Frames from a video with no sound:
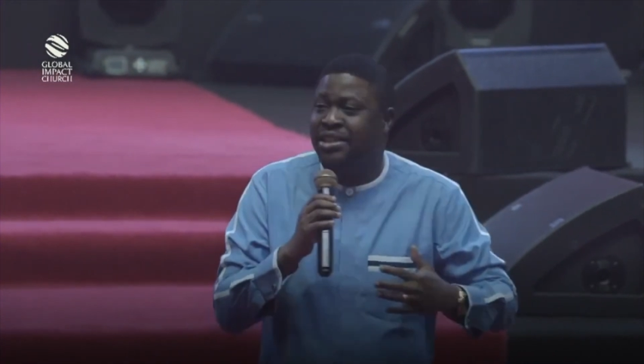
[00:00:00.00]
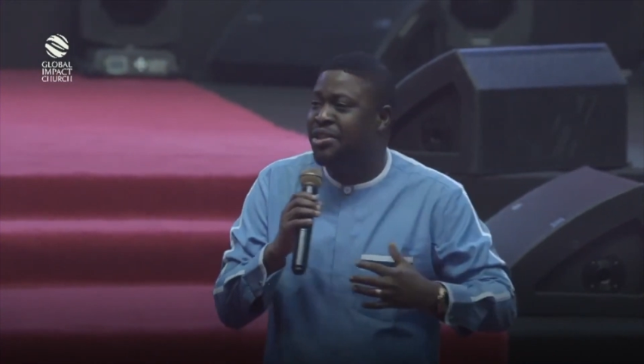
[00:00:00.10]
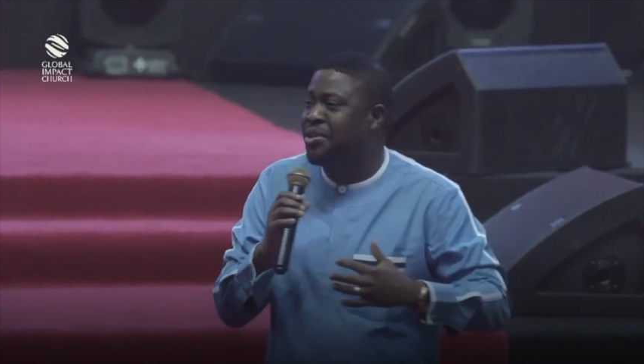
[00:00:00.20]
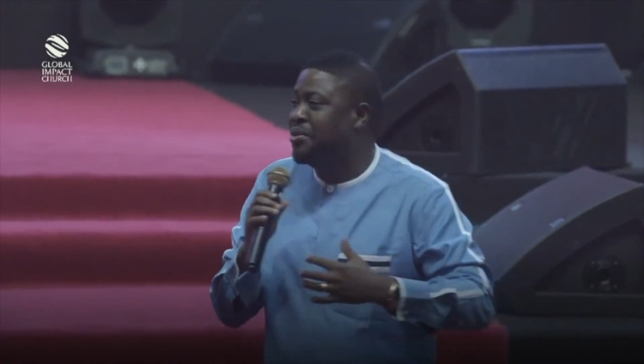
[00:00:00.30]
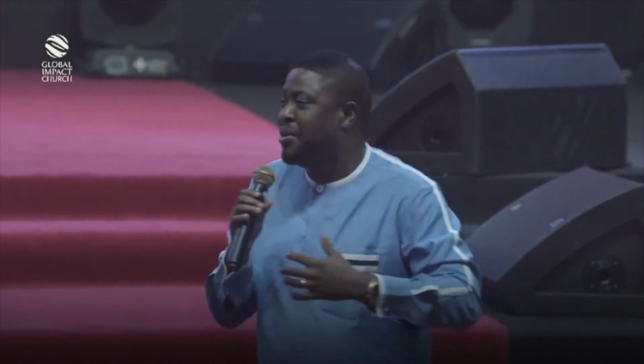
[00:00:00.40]

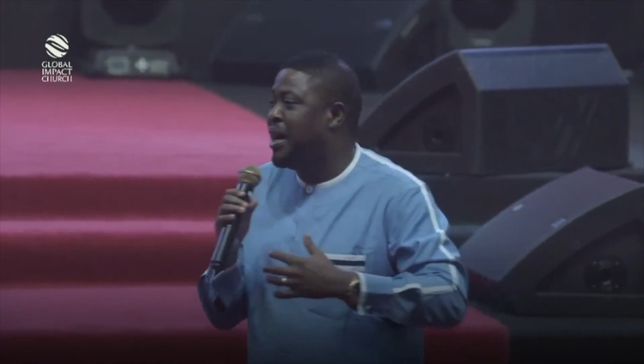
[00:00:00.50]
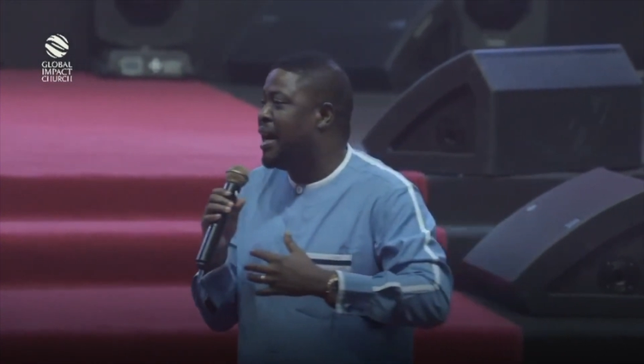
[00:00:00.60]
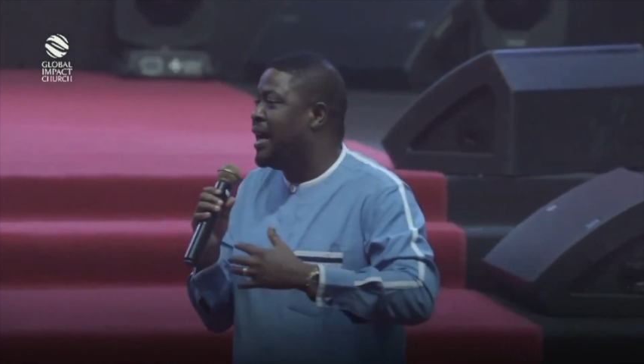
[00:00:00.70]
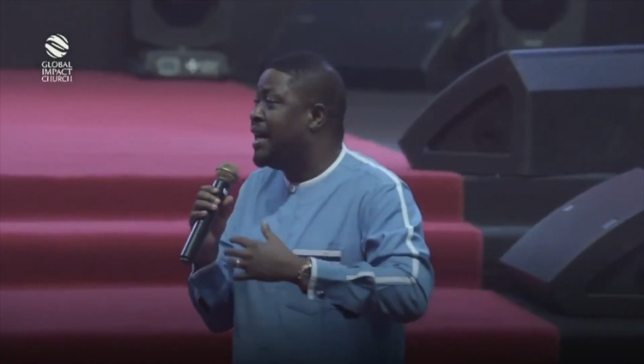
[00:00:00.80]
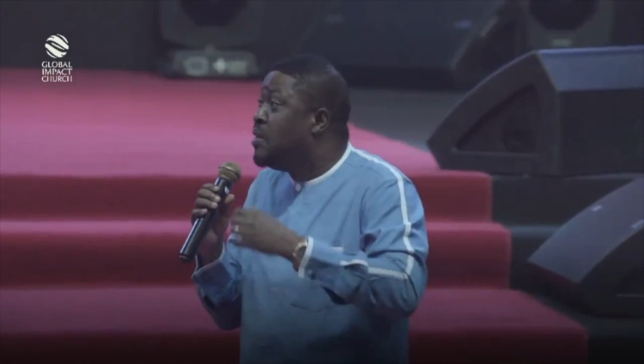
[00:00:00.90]
you
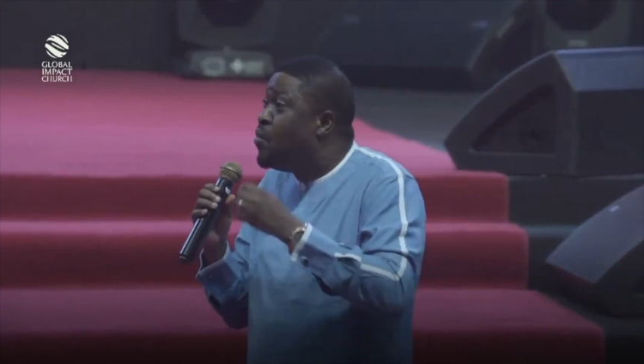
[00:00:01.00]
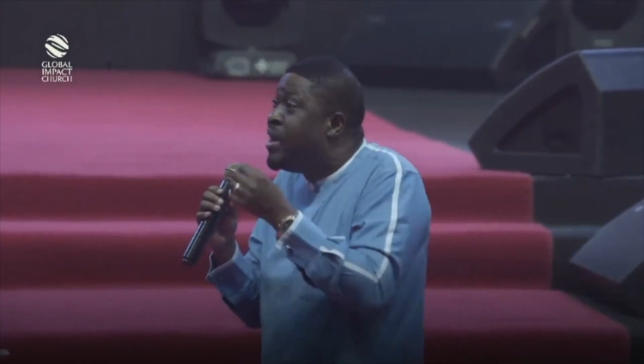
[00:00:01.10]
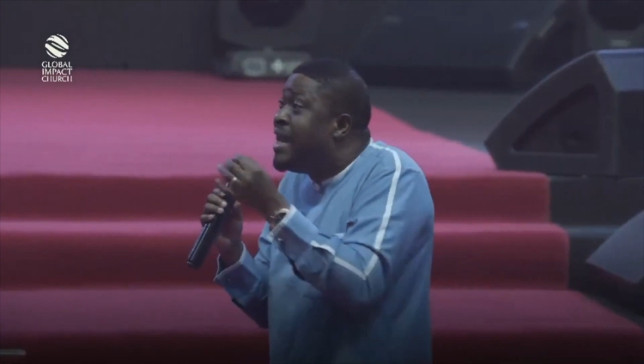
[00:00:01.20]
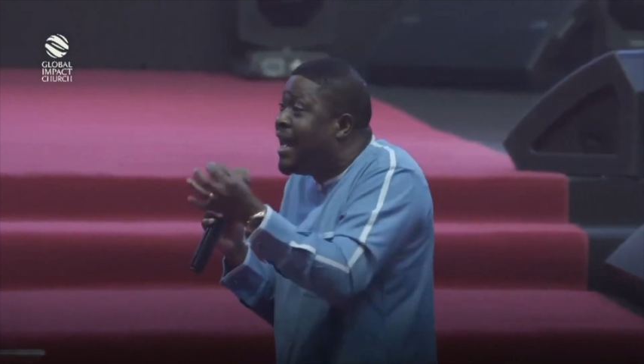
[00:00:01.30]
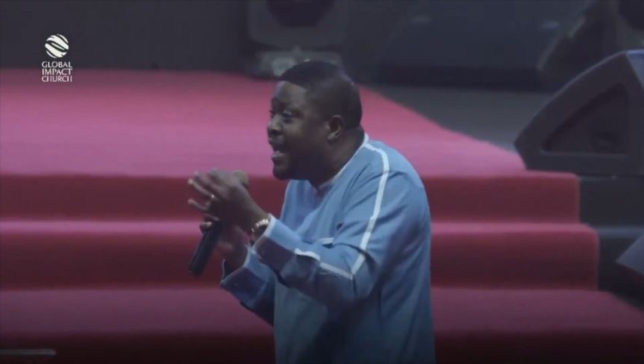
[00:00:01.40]
are a
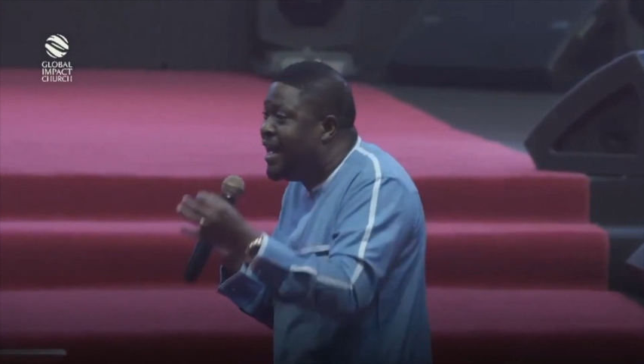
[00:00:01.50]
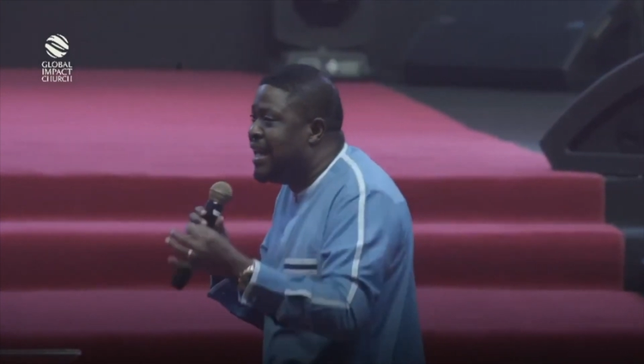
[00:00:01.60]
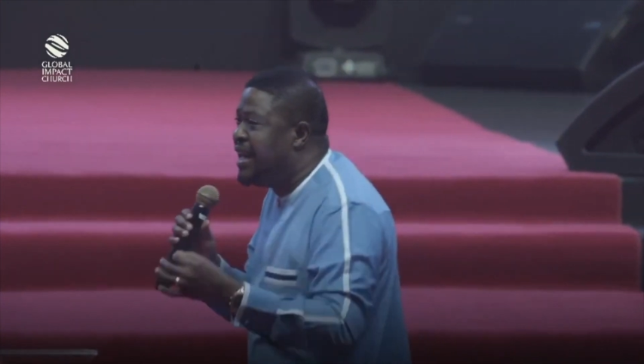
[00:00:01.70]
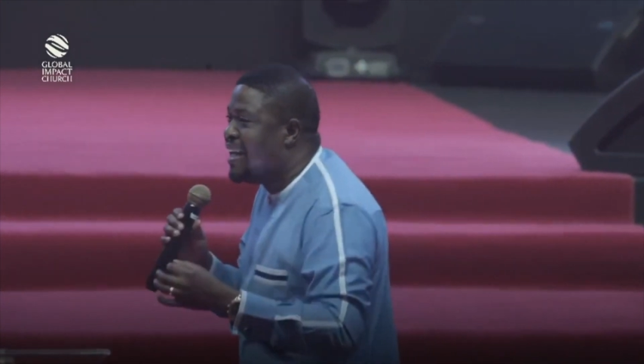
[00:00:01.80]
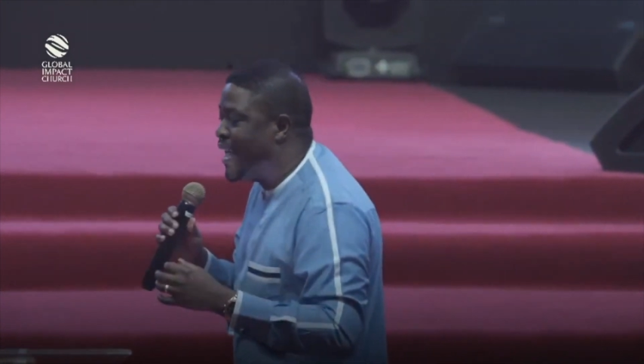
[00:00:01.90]
winner,
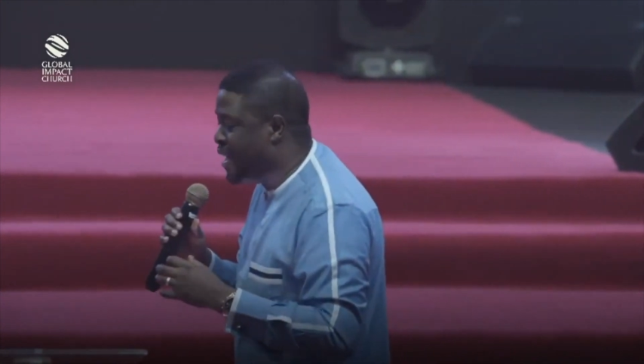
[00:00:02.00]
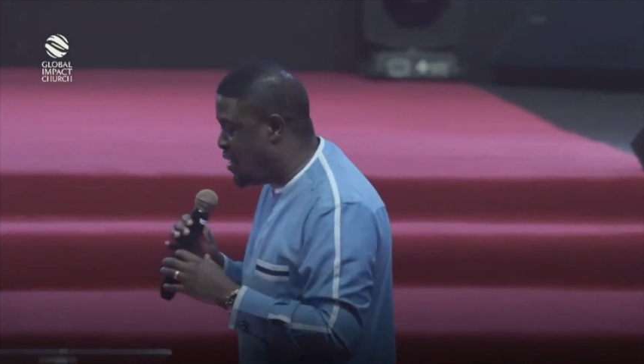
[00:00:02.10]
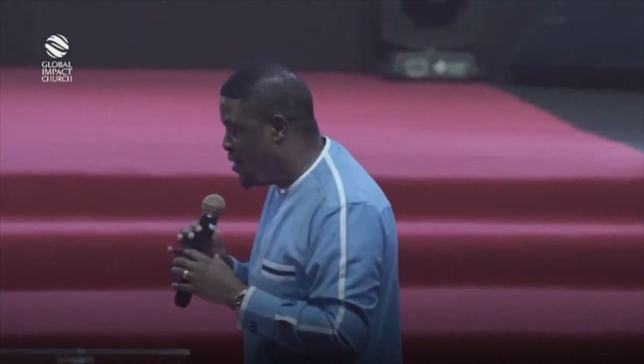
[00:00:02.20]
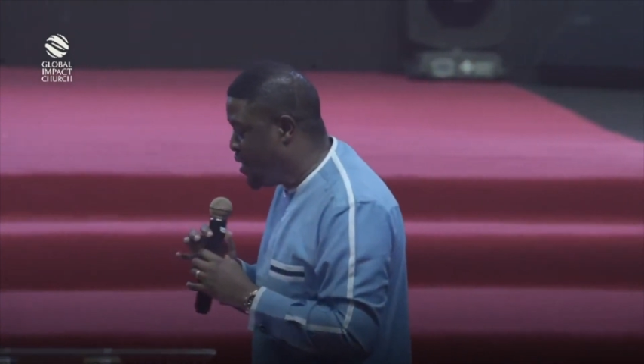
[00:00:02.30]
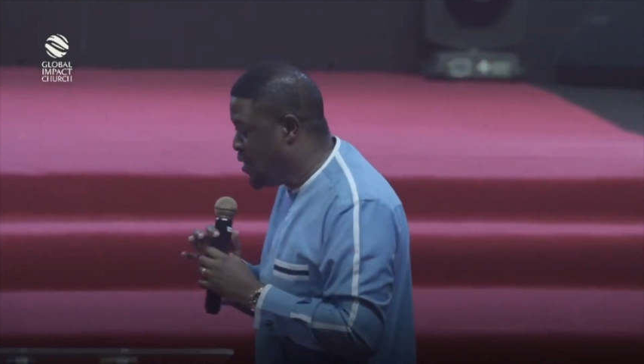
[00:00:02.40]
that
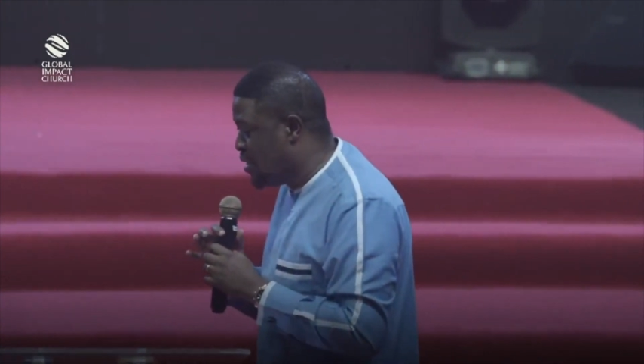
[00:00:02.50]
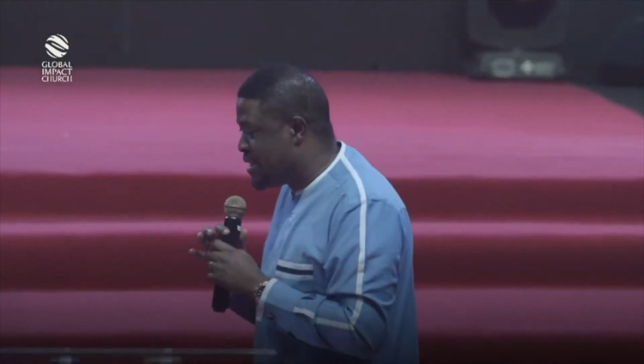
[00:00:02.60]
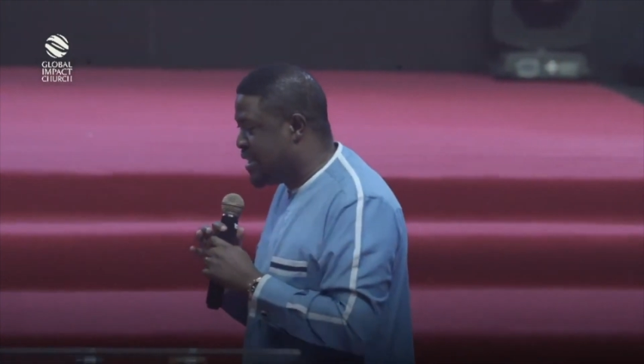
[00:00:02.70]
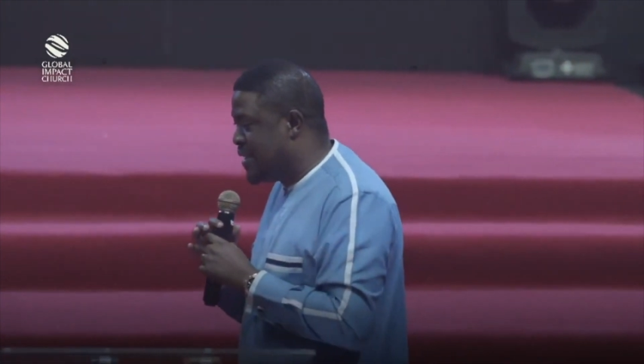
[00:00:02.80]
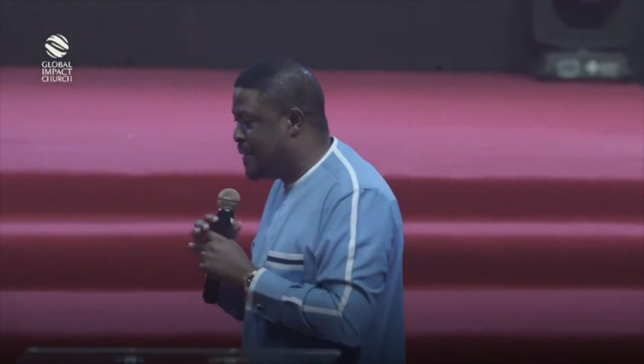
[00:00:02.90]
you are not
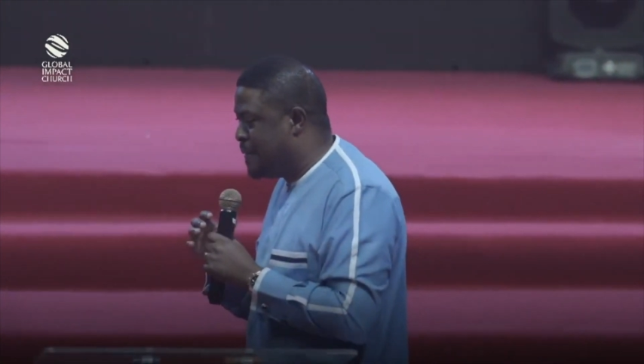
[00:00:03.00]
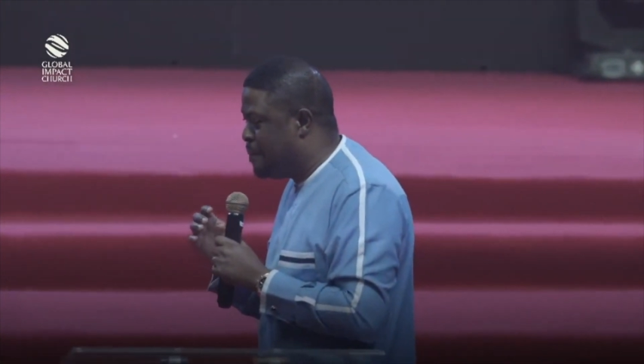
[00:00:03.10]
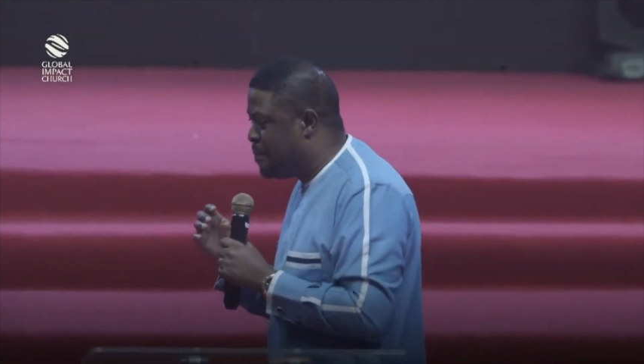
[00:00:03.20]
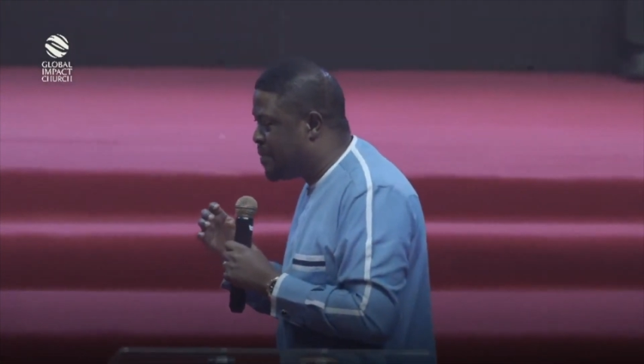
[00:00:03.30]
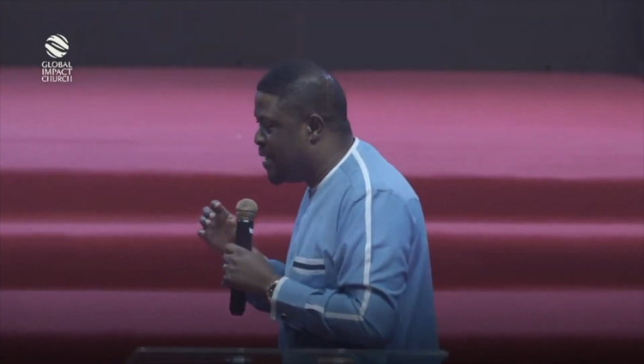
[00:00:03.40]
um,